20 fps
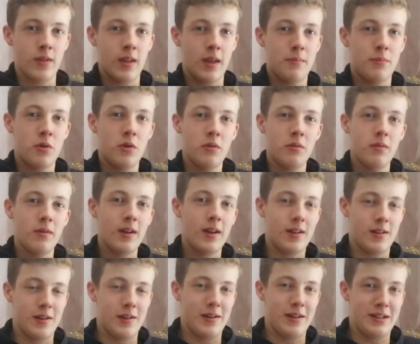liberal.
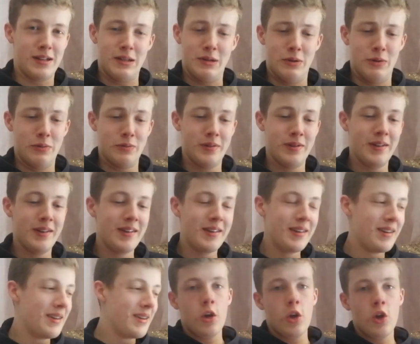I don't know.
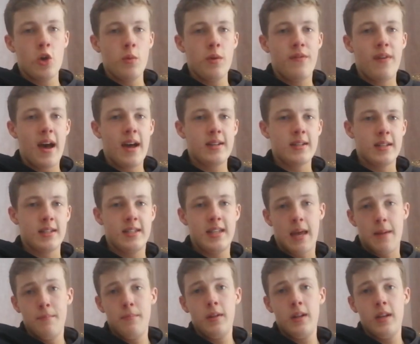You know, we've had
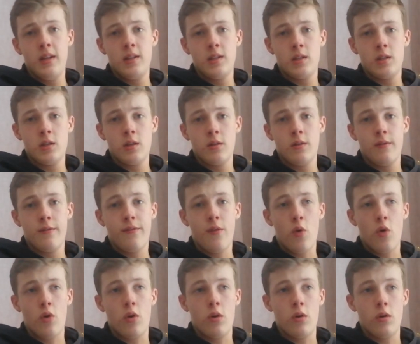assemblies
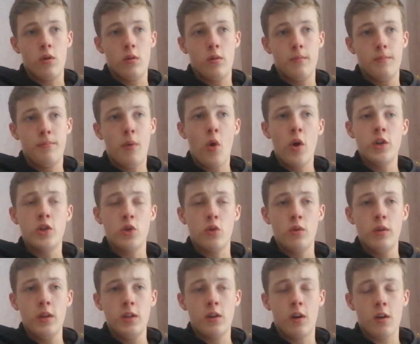for boys
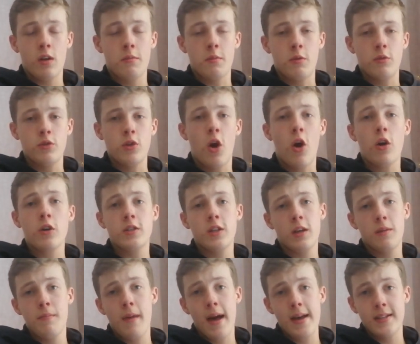only talking about
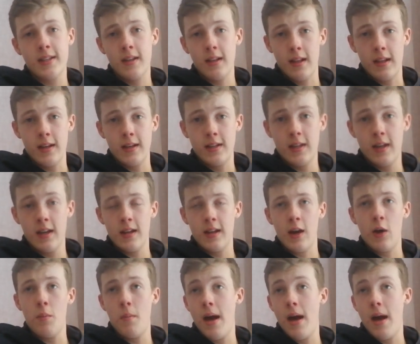toxic masculinity and how